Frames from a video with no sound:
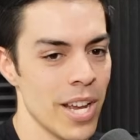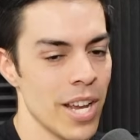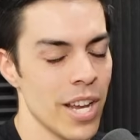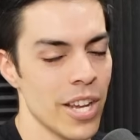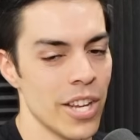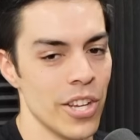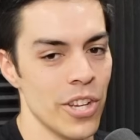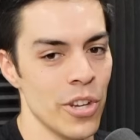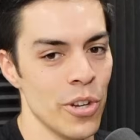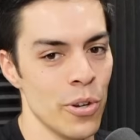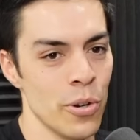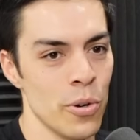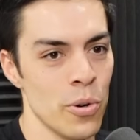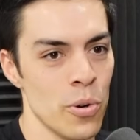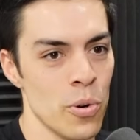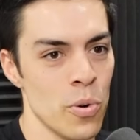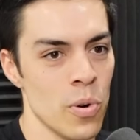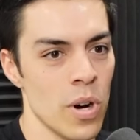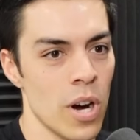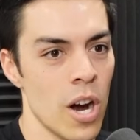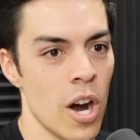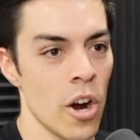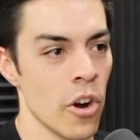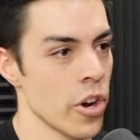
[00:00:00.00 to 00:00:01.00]

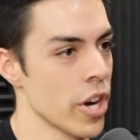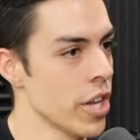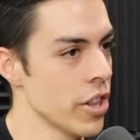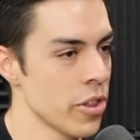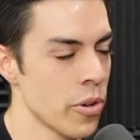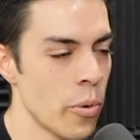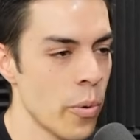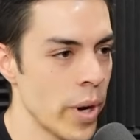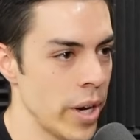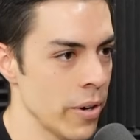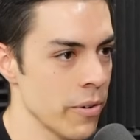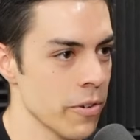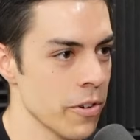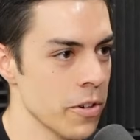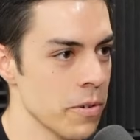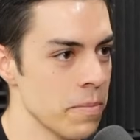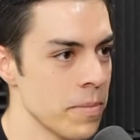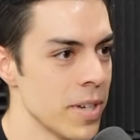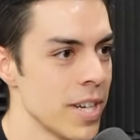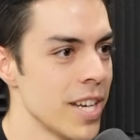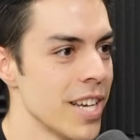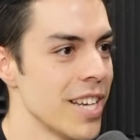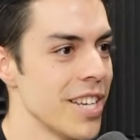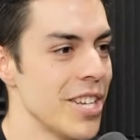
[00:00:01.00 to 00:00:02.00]
You are in the weight
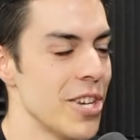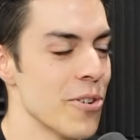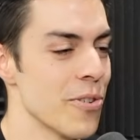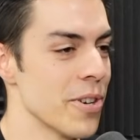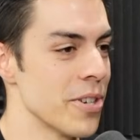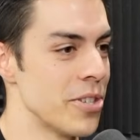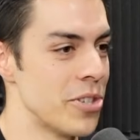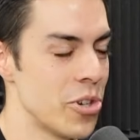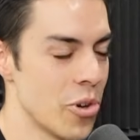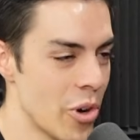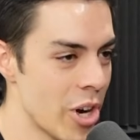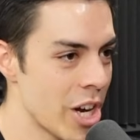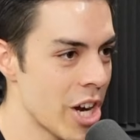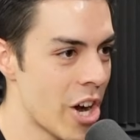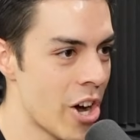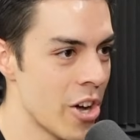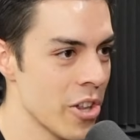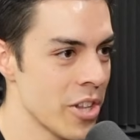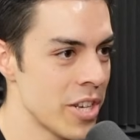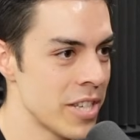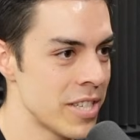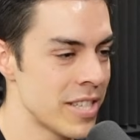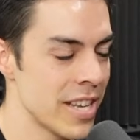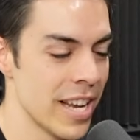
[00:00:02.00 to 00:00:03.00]
room. You are doing
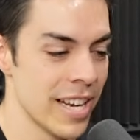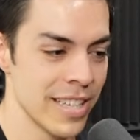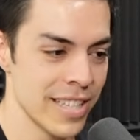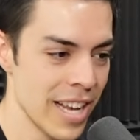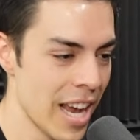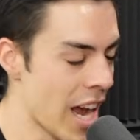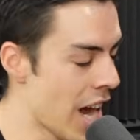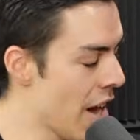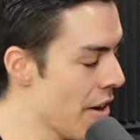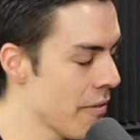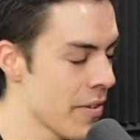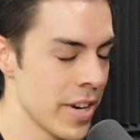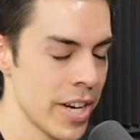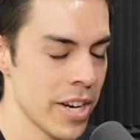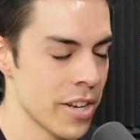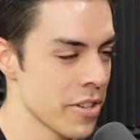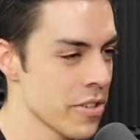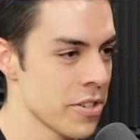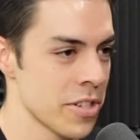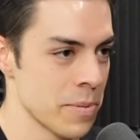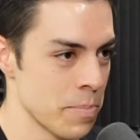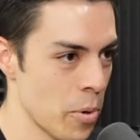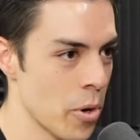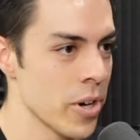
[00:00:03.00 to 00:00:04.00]
all these things. Every
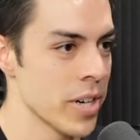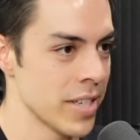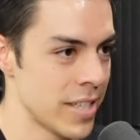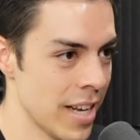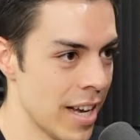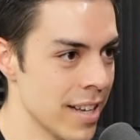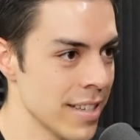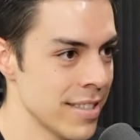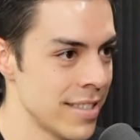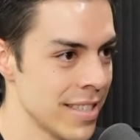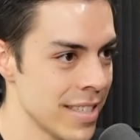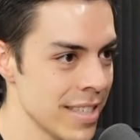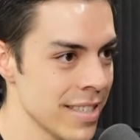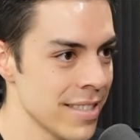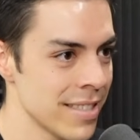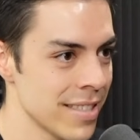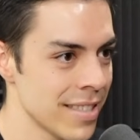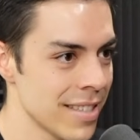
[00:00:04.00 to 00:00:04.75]
other sport does this.